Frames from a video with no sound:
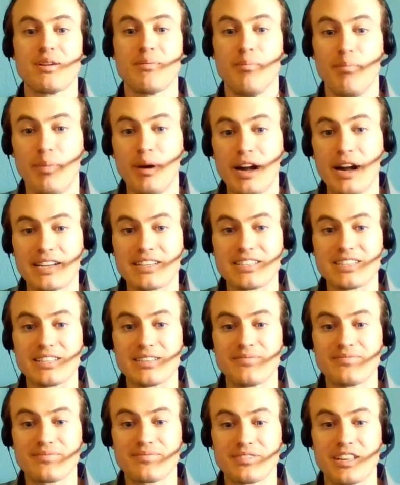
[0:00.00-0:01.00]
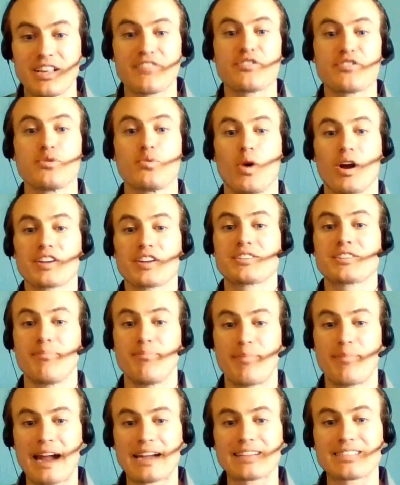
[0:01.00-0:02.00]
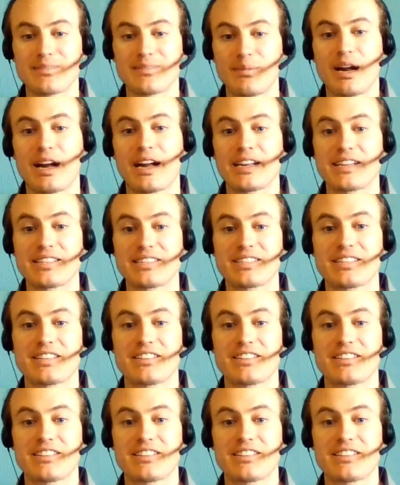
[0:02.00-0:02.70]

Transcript: But if you want to maximize